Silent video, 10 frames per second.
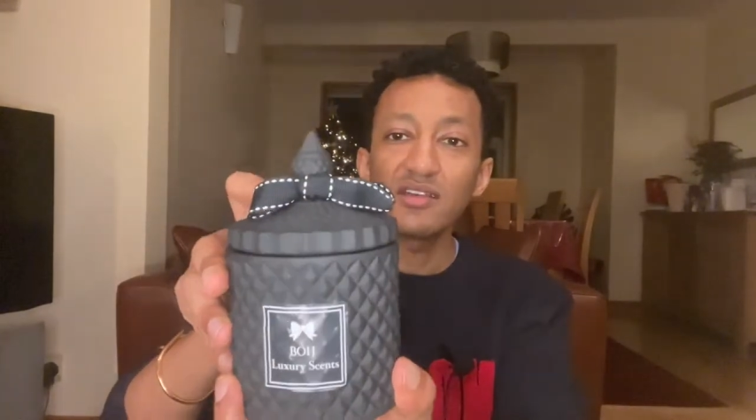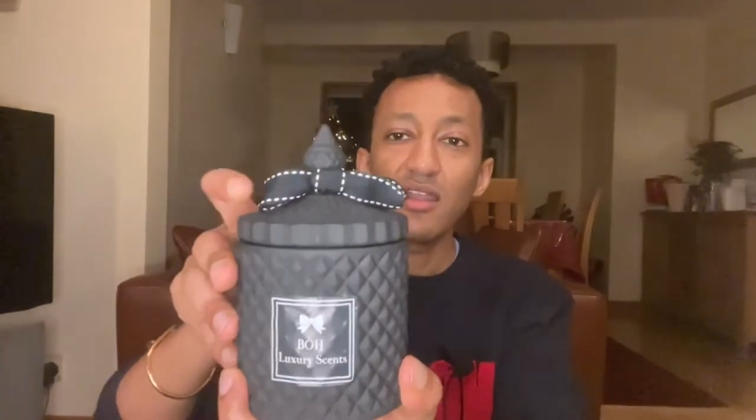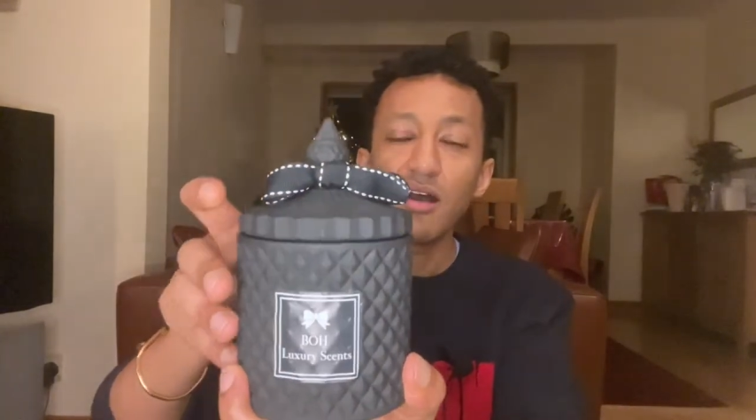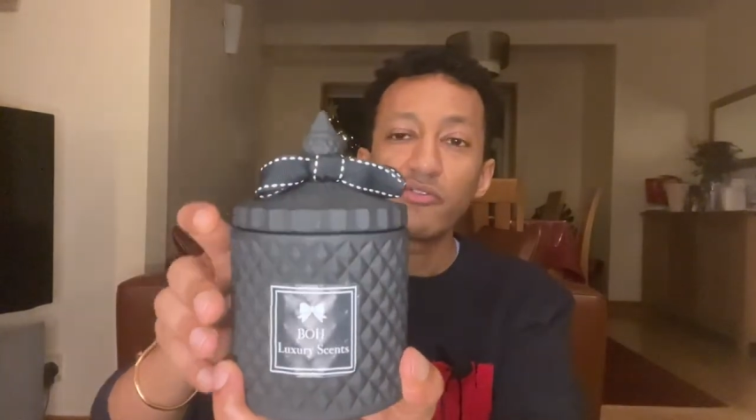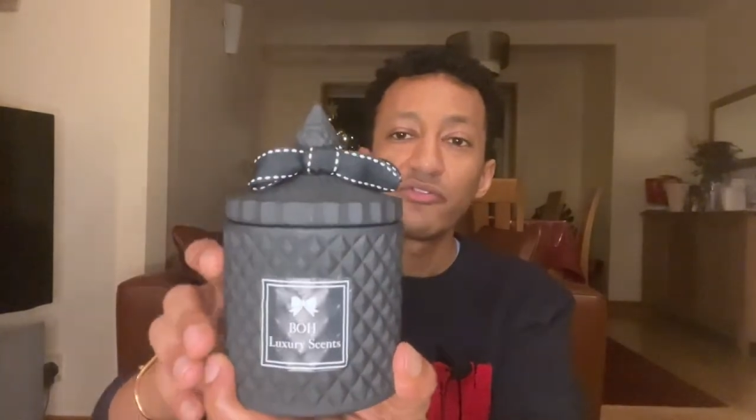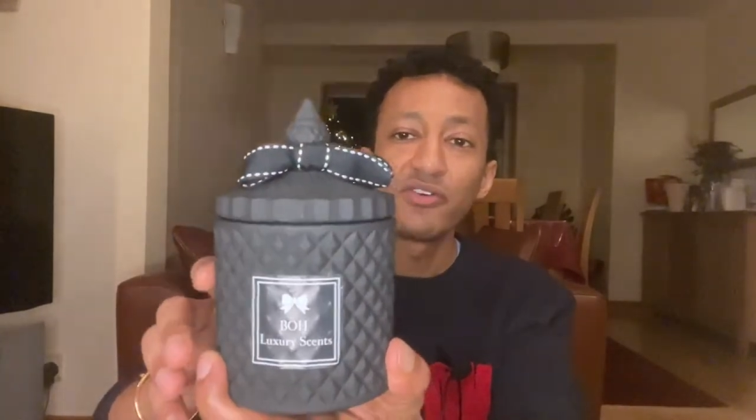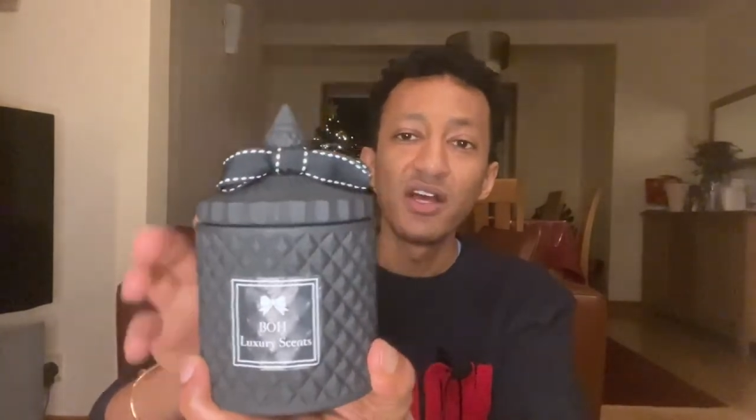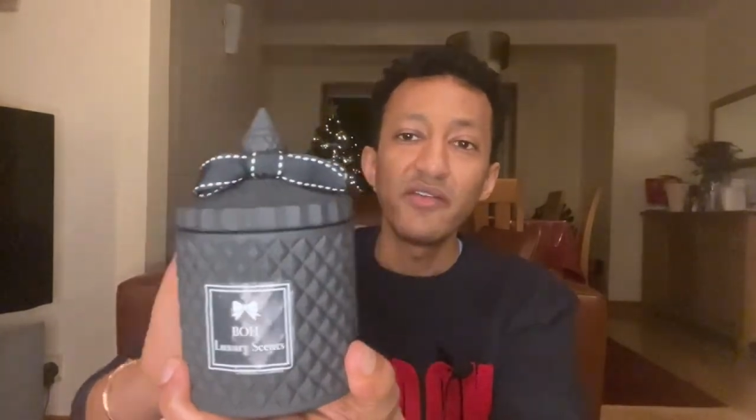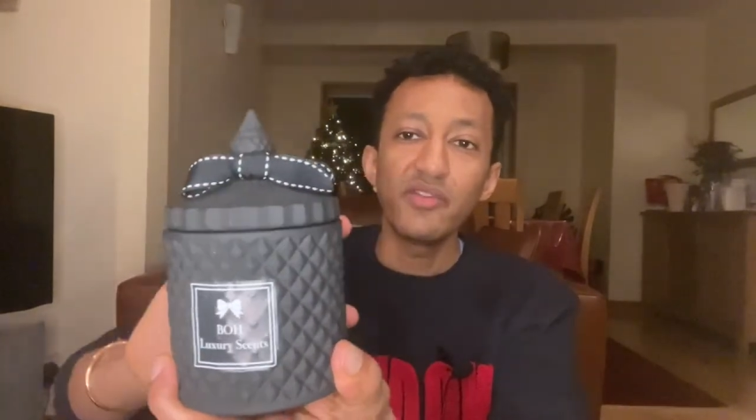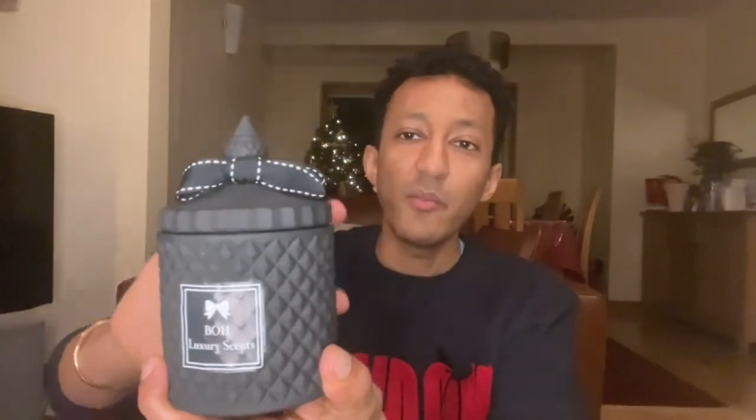I love
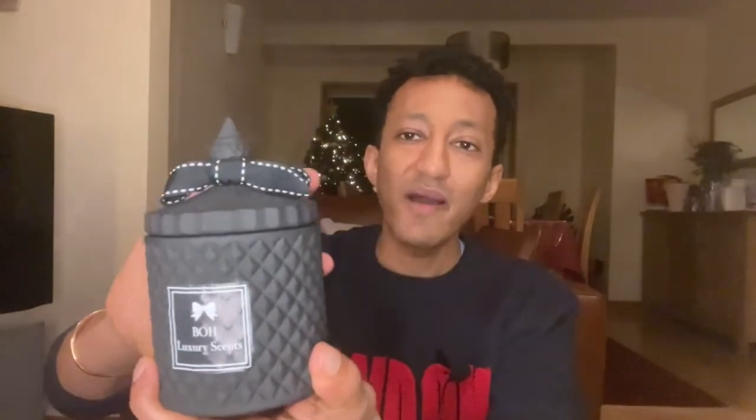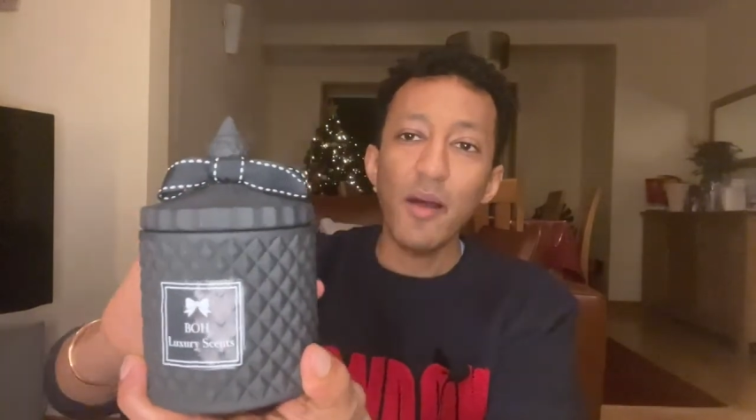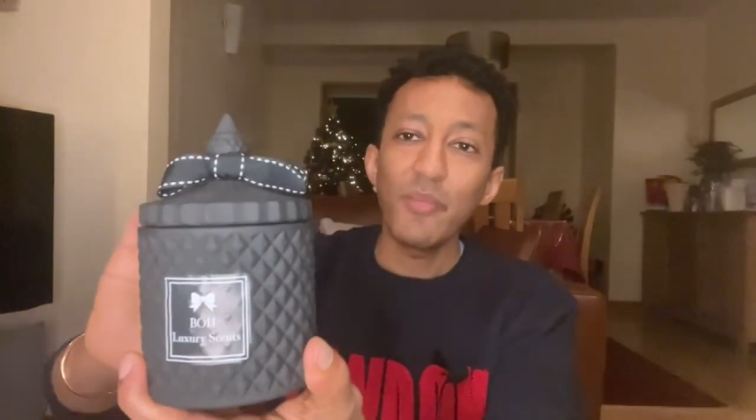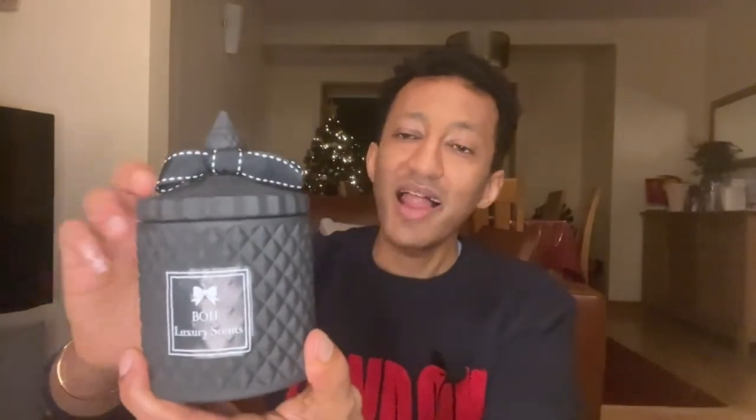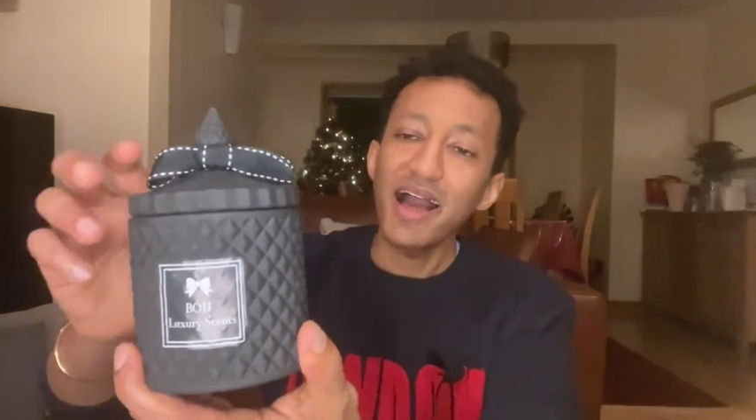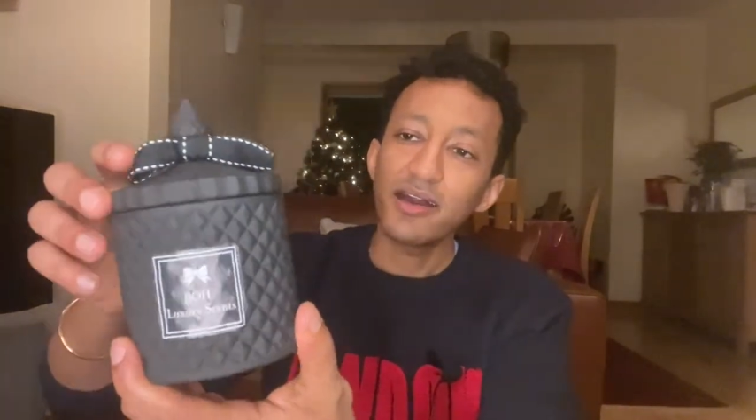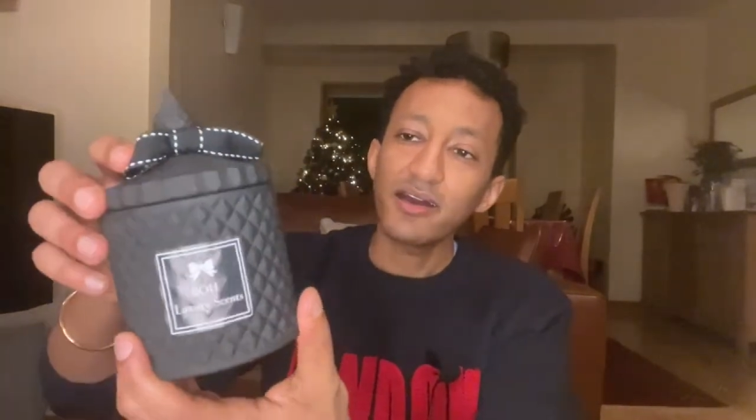the matte black